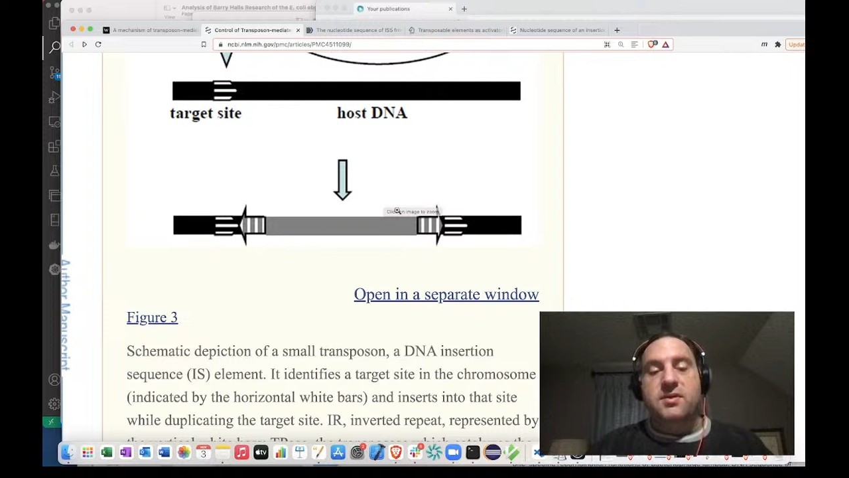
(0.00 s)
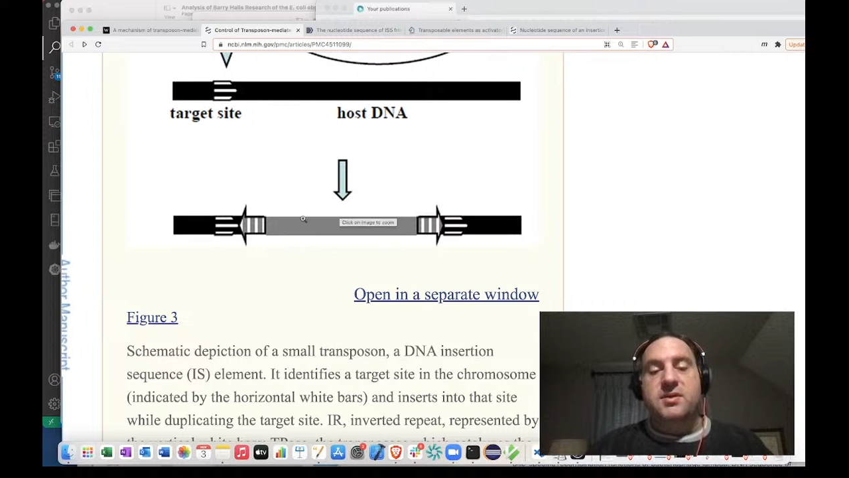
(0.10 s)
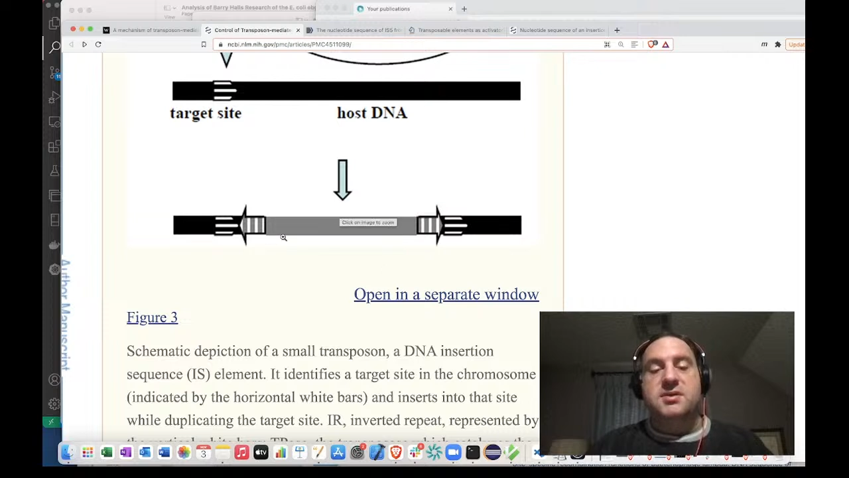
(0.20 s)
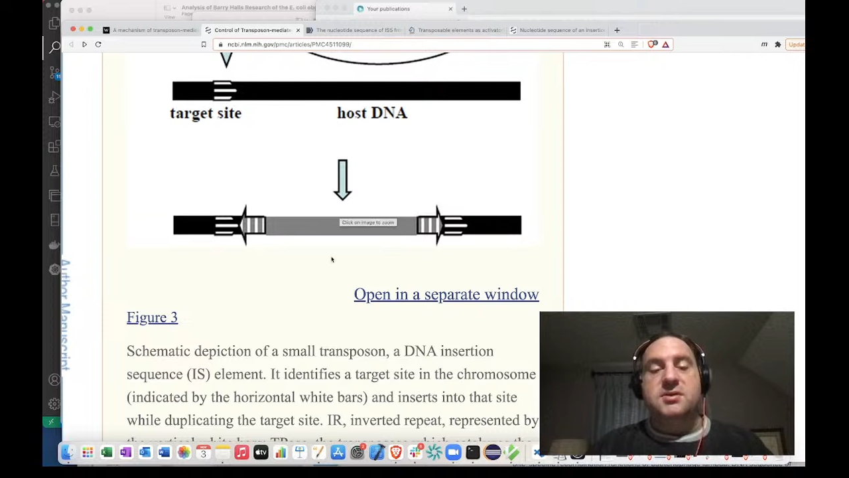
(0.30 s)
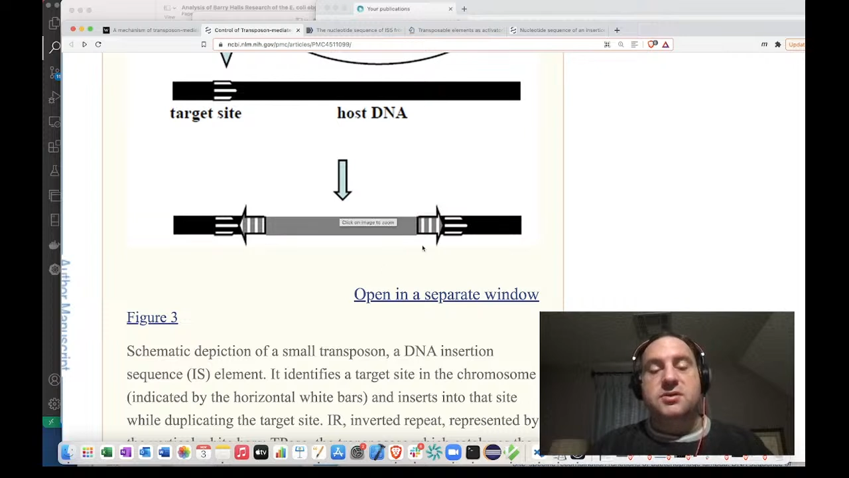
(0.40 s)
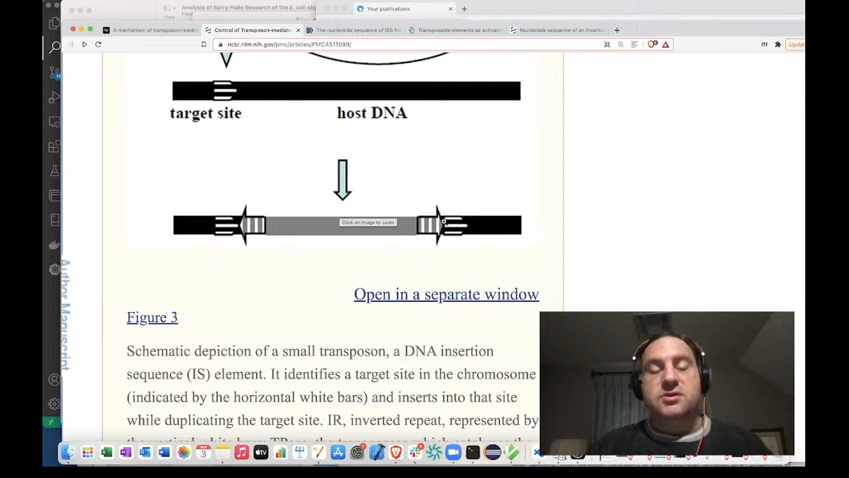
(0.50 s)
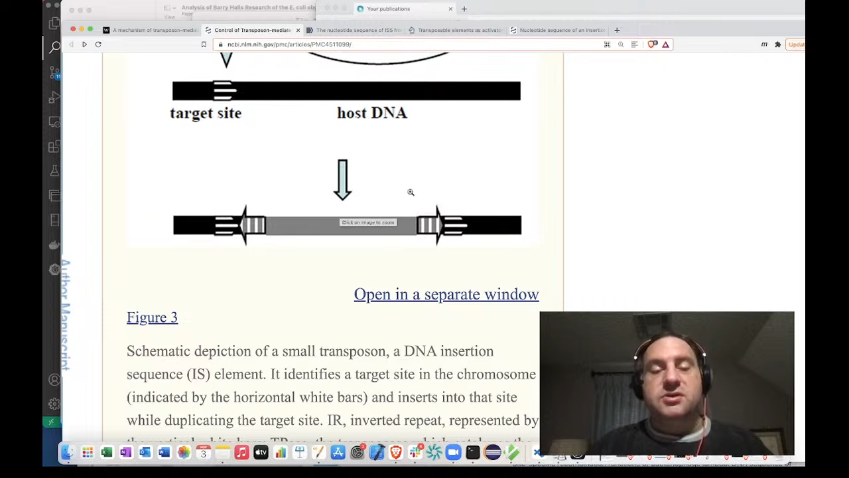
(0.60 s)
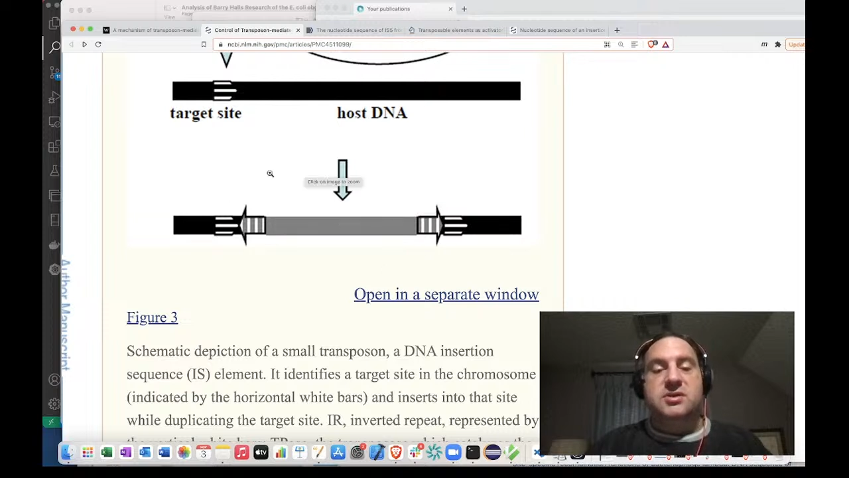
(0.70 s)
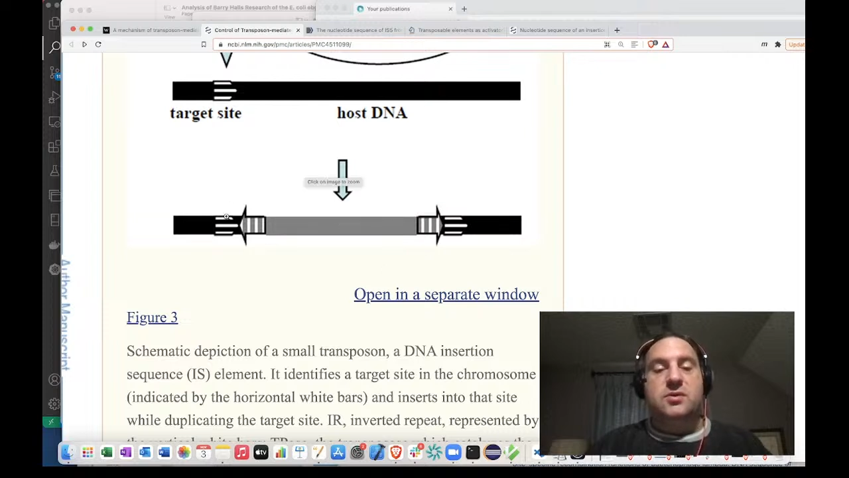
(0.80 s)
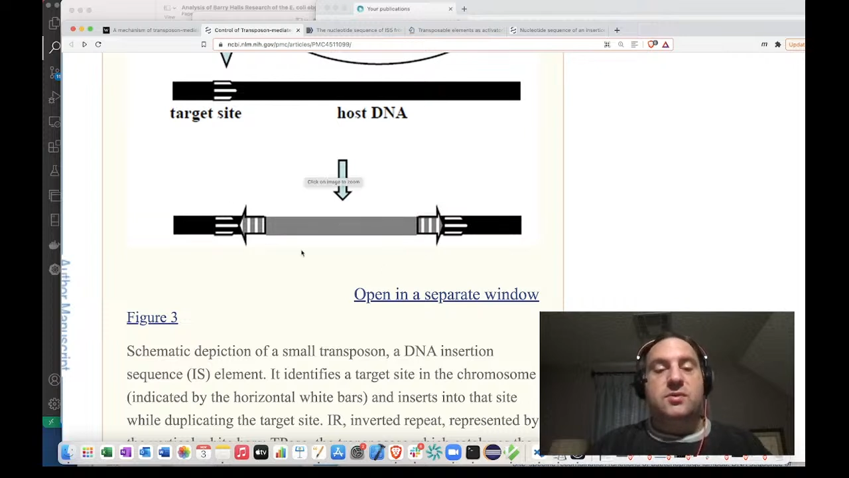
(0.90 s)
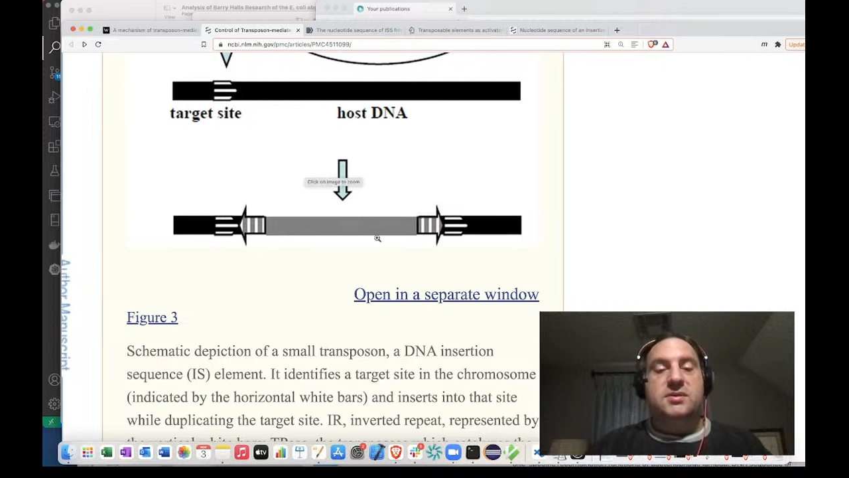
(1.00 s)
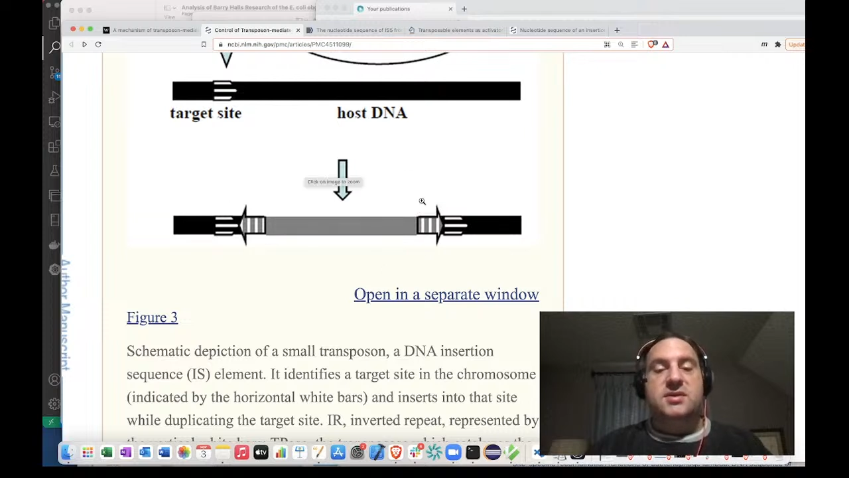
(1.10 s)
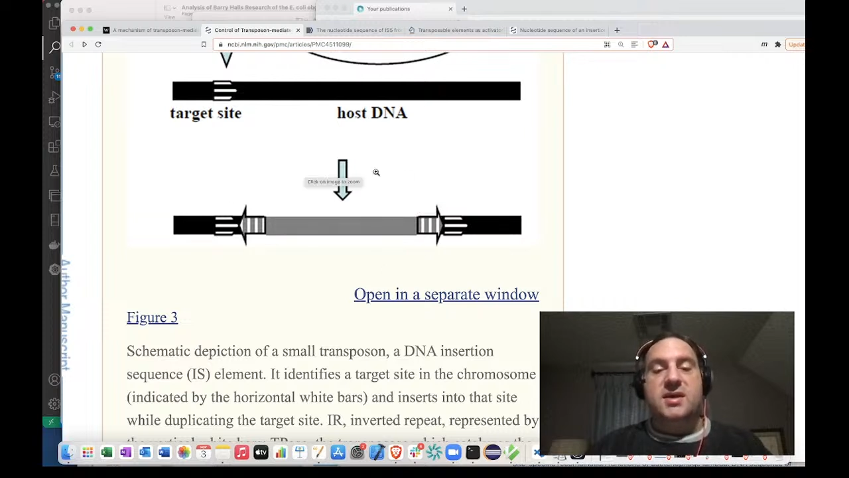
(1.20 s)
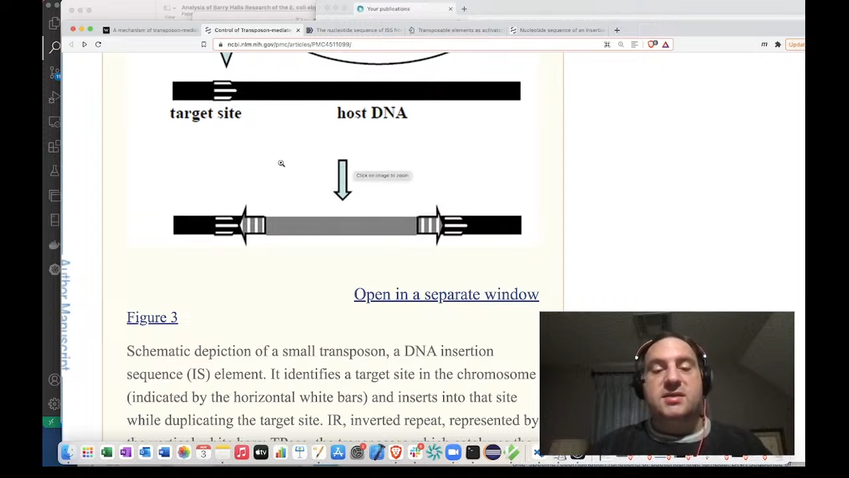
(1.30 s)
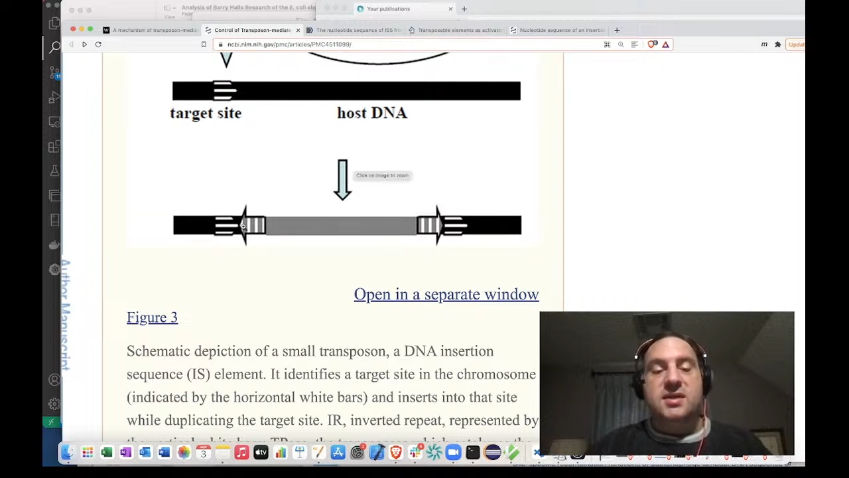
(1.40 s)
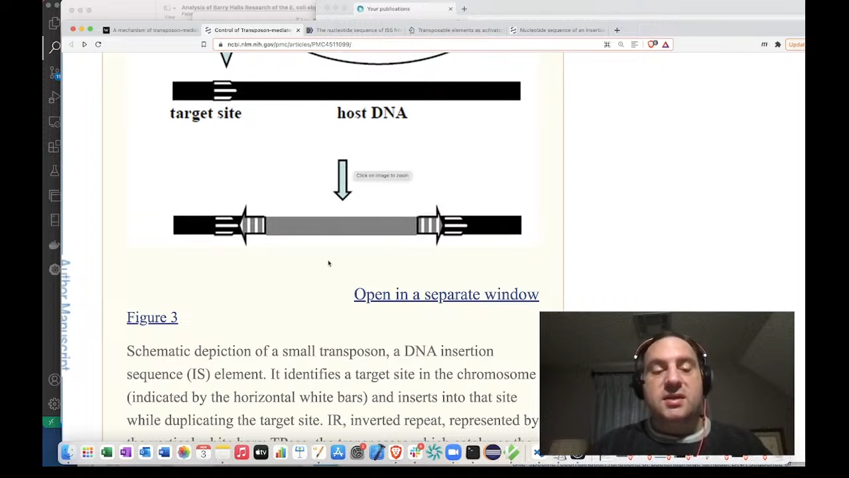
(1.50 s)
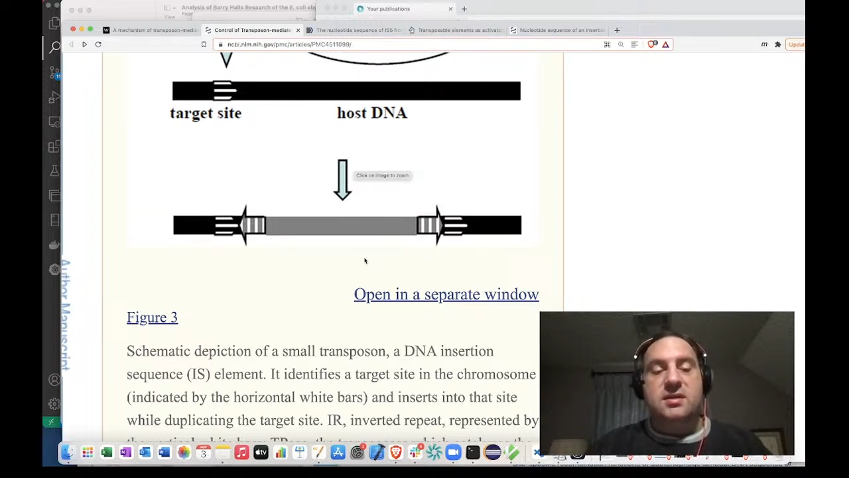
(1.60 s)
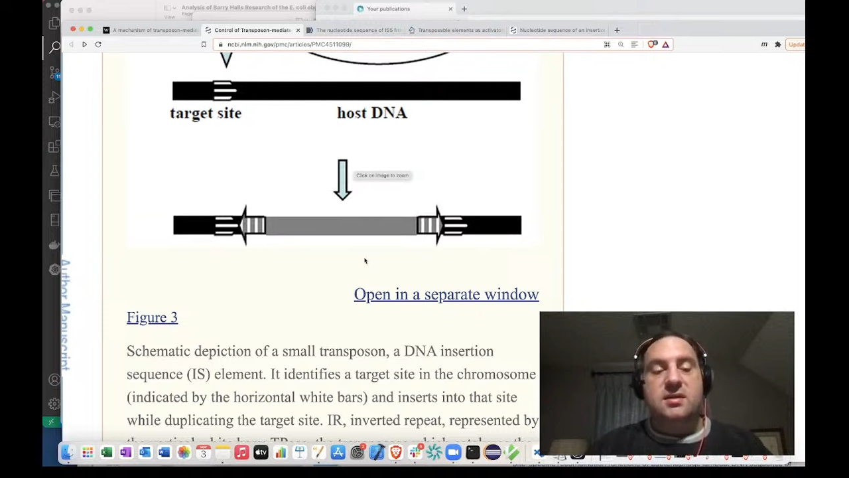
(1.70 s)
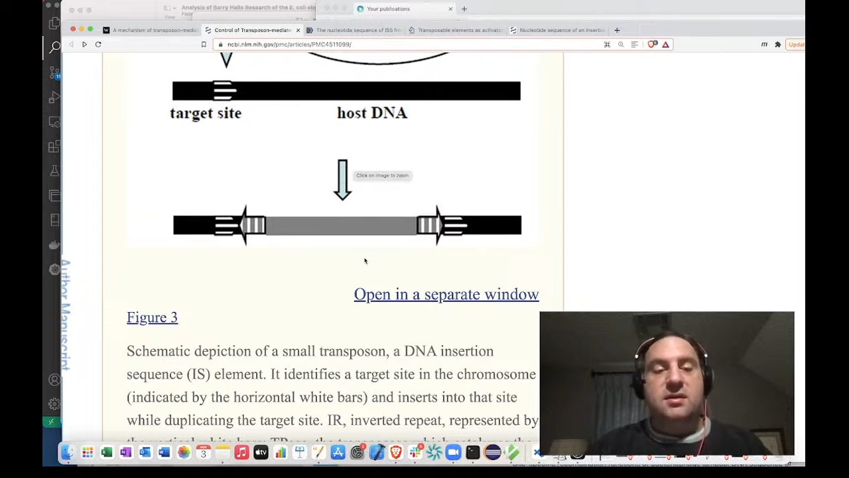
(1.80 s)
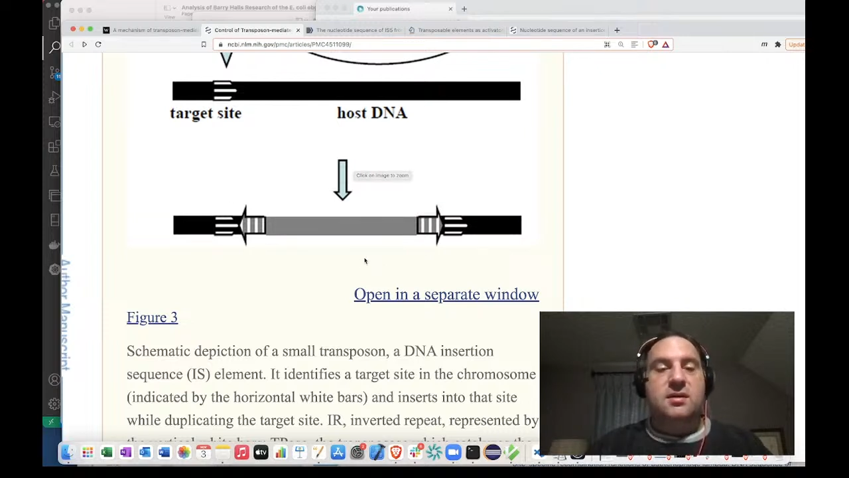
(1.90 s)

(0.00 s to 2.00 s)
this insertion sequence as needed.